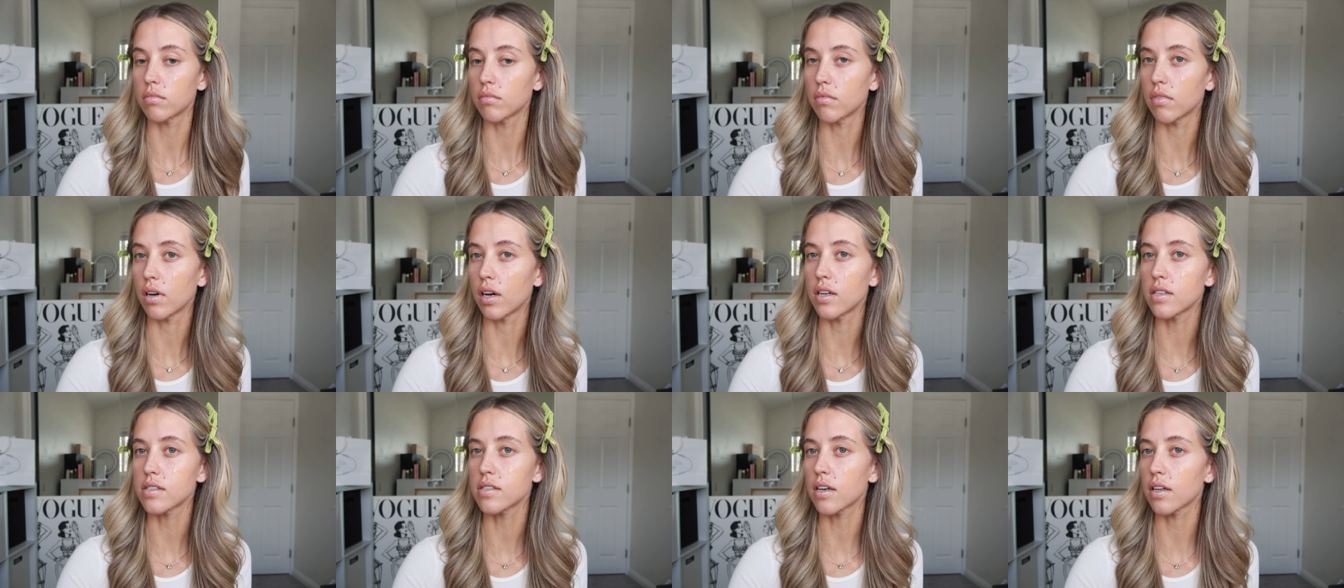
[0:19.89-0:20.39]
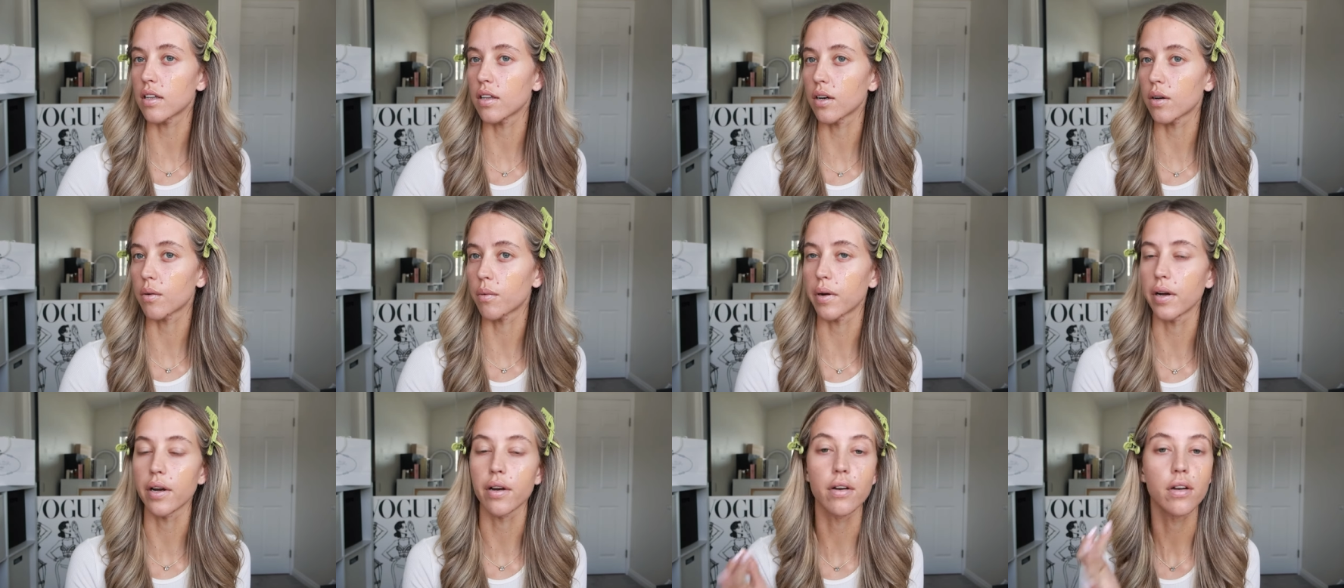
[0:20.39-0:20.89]
Why does that
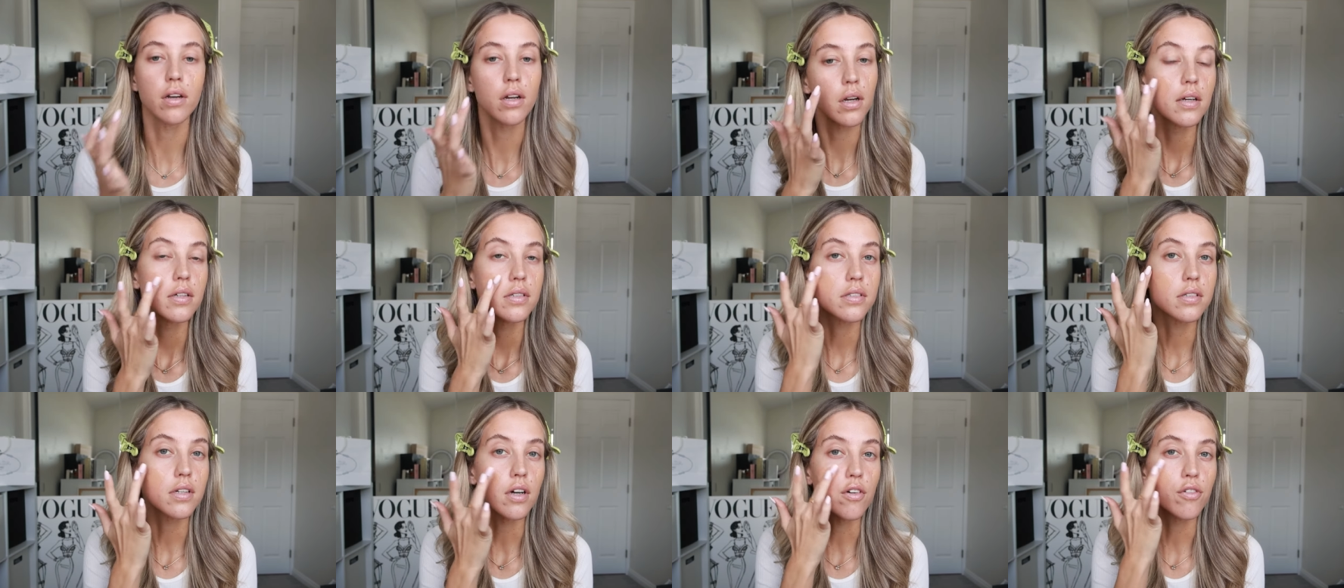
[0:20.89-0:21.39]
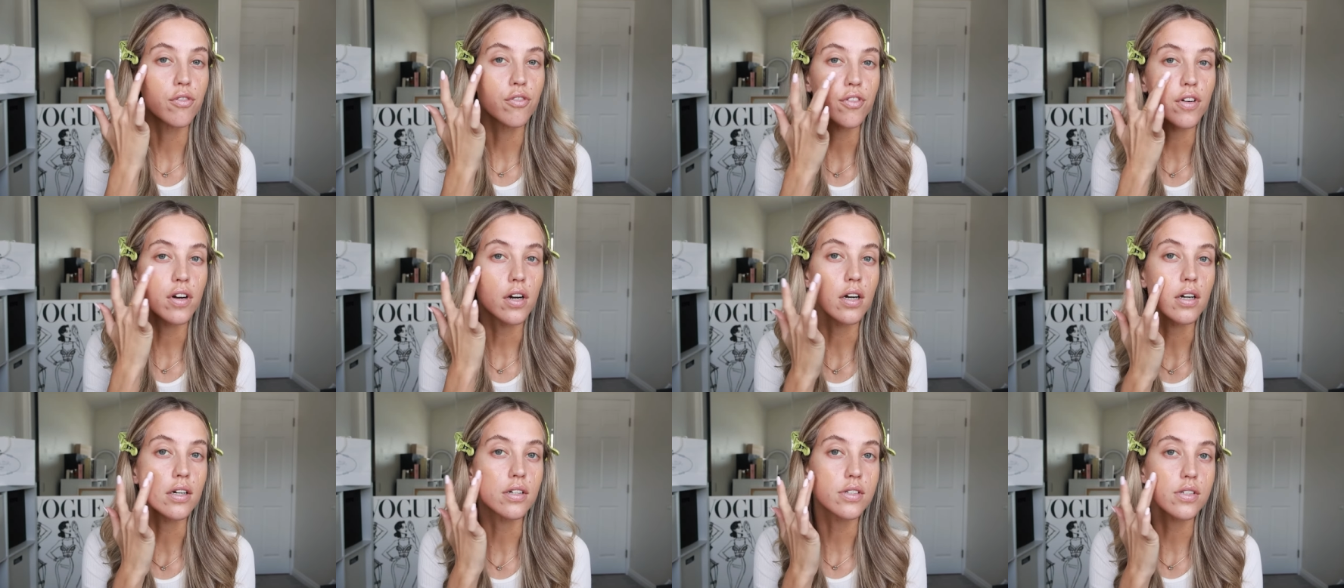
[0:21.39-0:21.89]
look weird? So
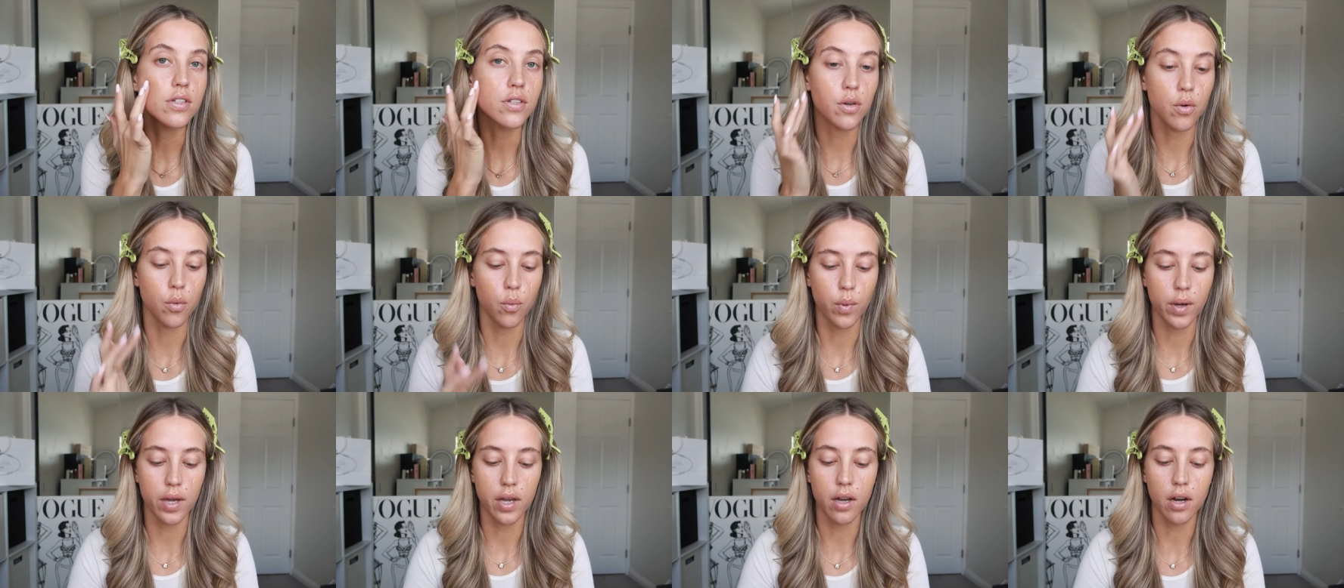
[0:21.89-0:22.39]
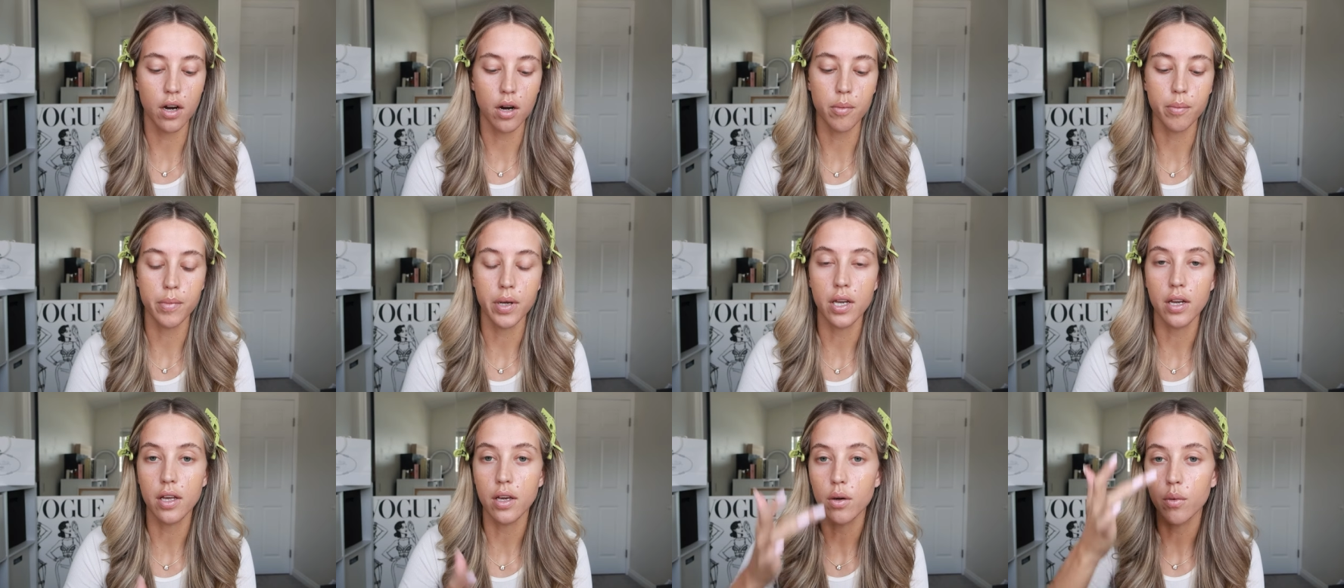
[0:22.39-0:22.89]
first, we are
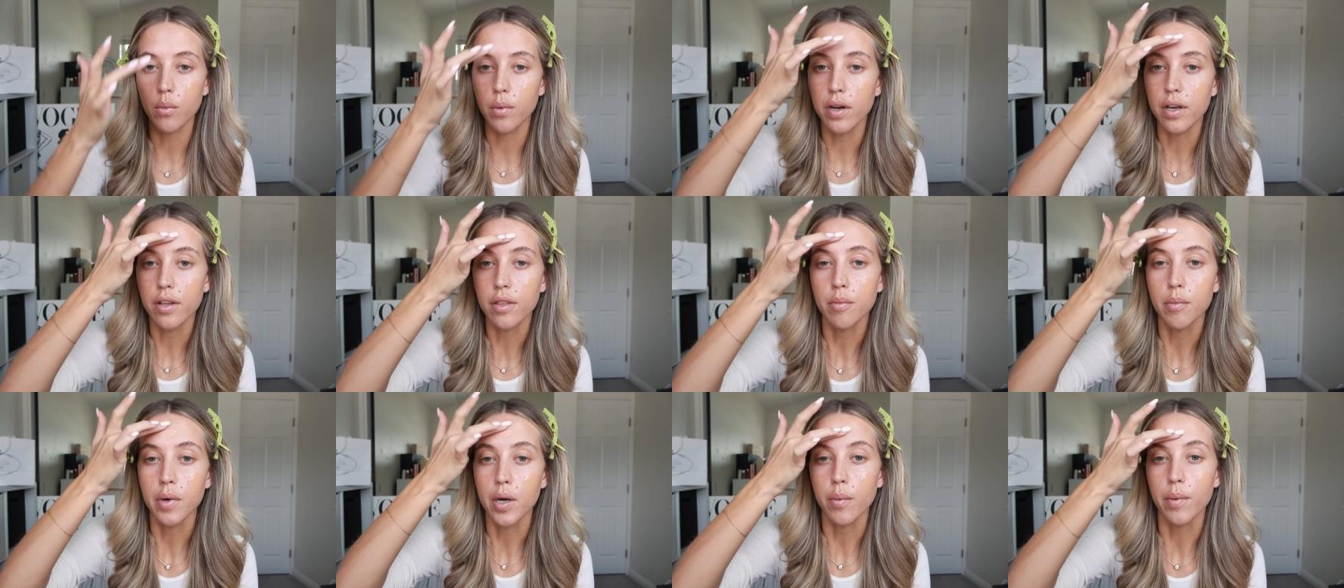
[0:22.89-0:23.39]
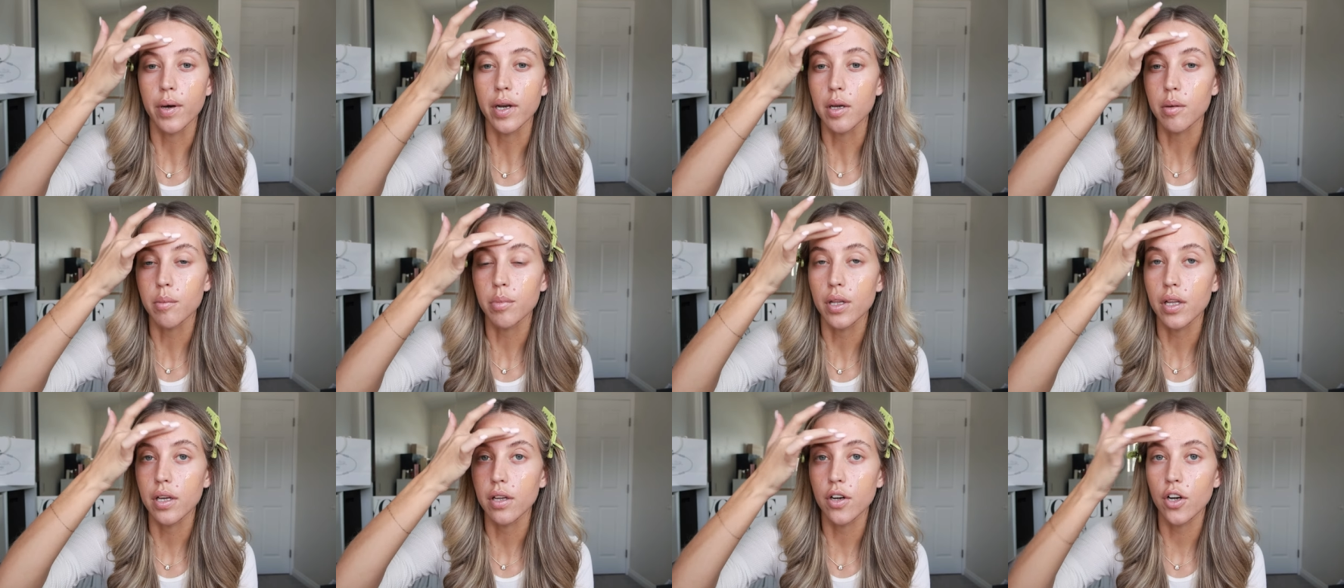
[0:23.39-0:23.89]
meeting with my
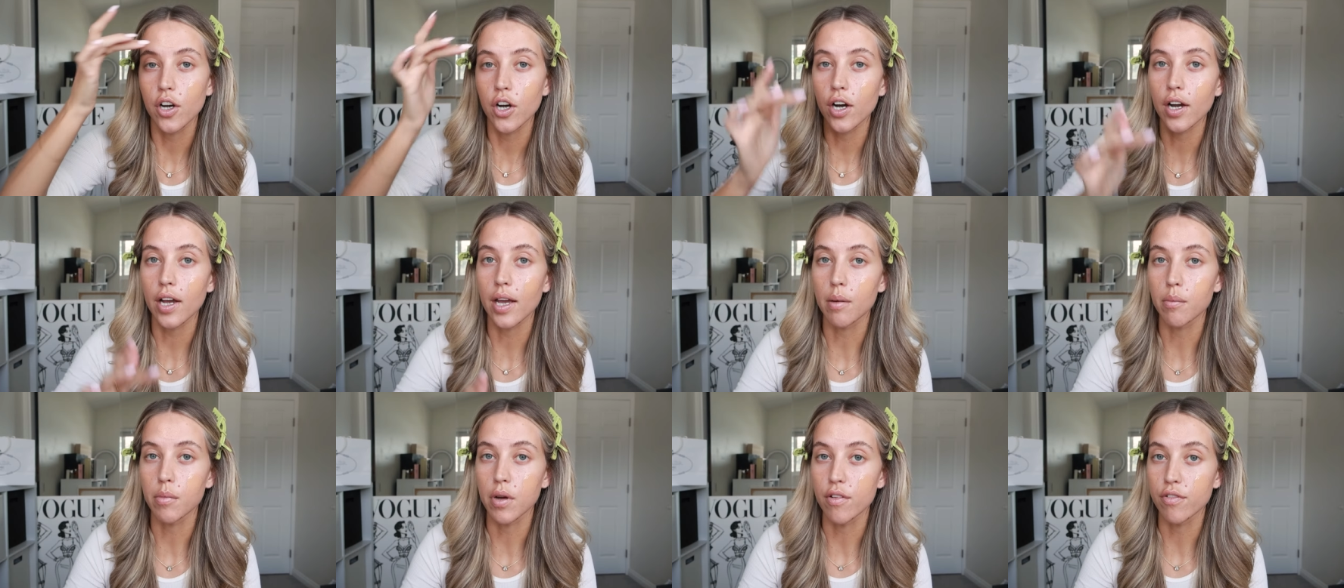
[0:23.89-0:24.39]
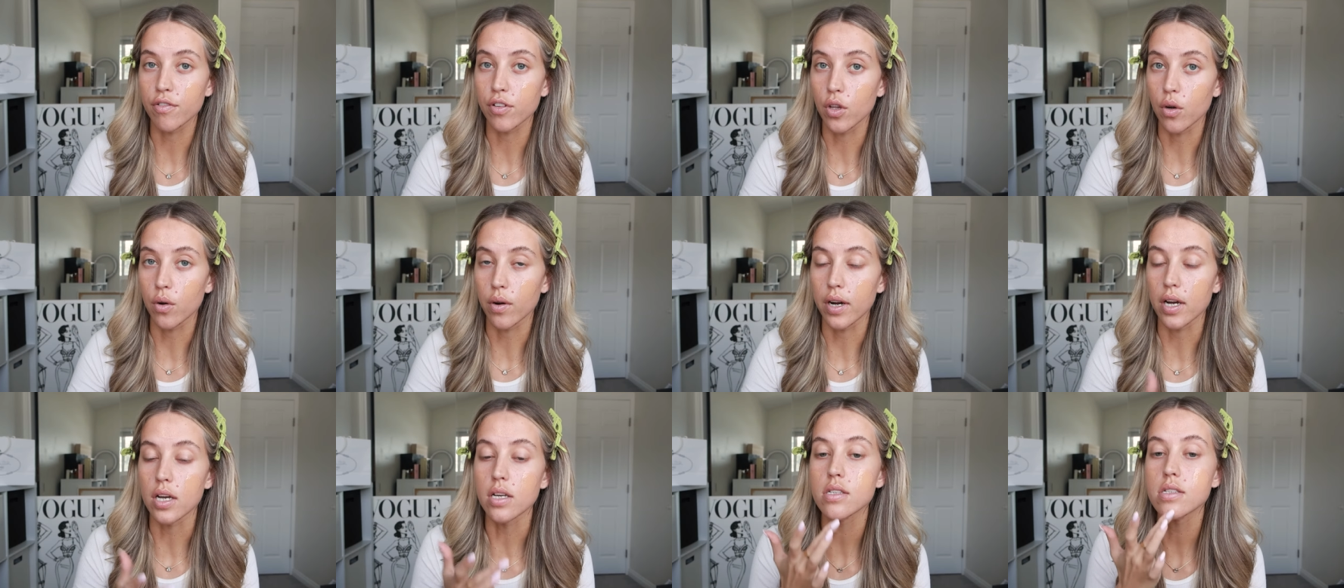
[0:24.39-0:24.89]
wedding planner and my
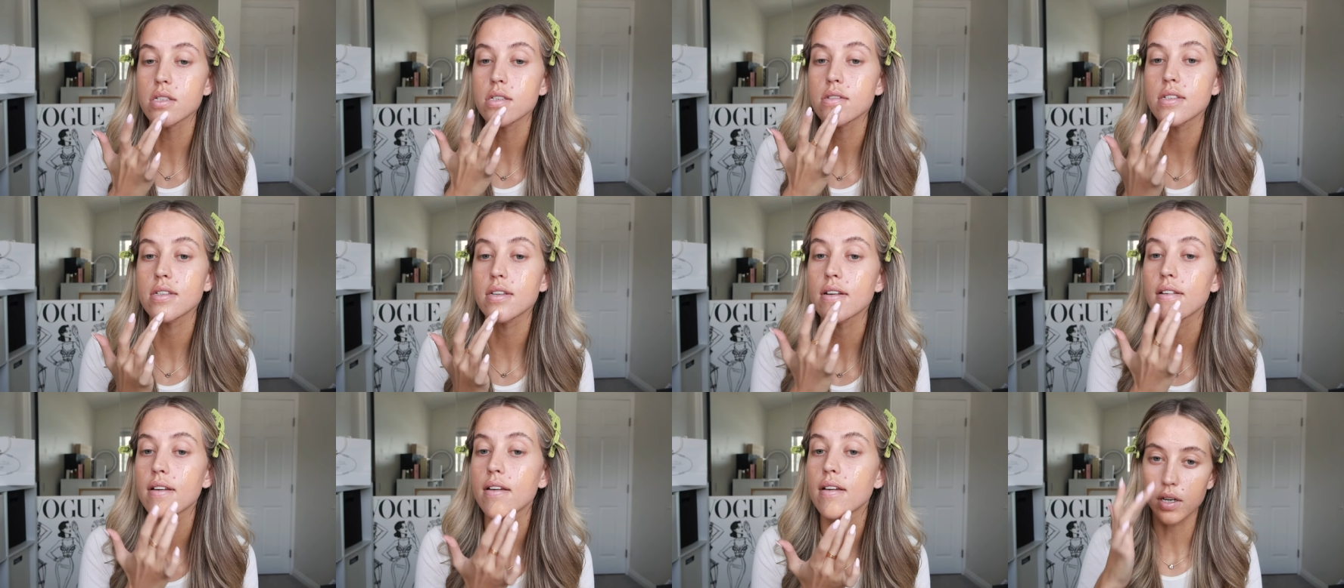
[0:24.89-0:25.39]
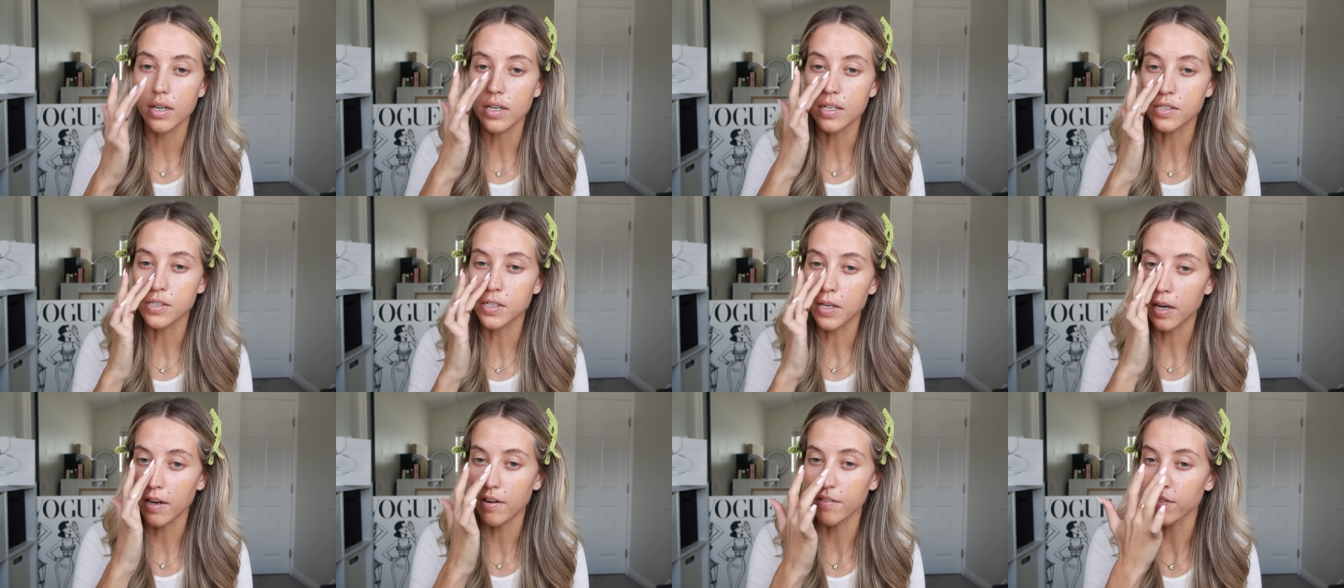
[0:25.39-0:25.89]
florist
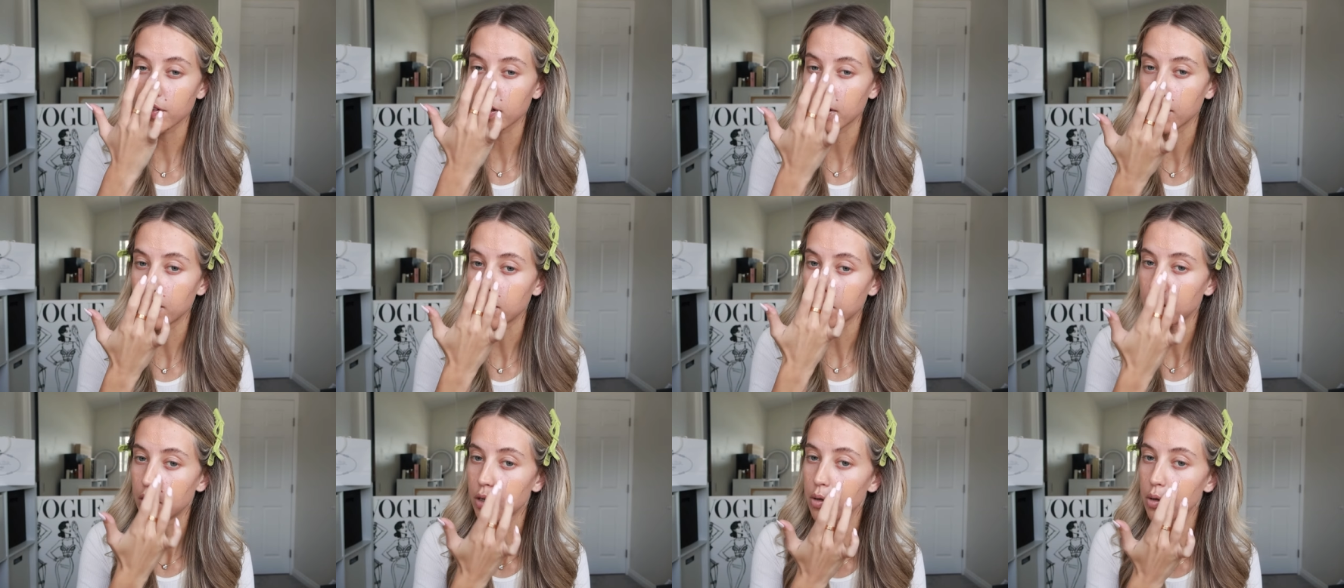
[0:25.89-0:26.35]
it's kind of funny.